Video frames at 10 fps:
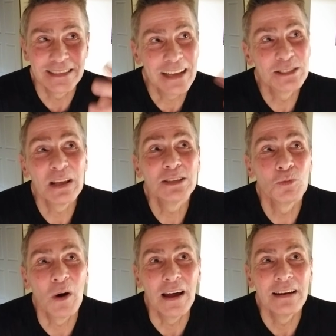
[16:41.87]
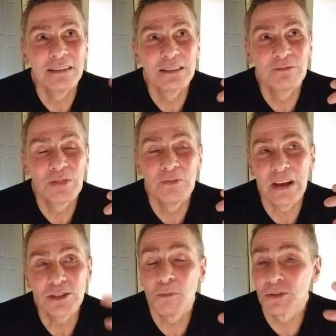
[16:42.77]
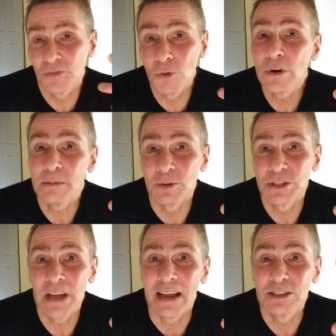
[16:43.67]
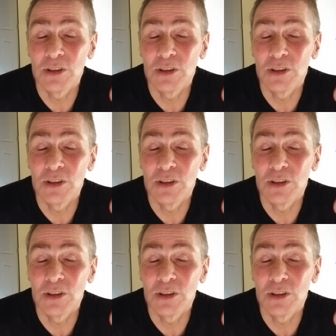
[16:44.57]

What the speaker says: that's almost 40%.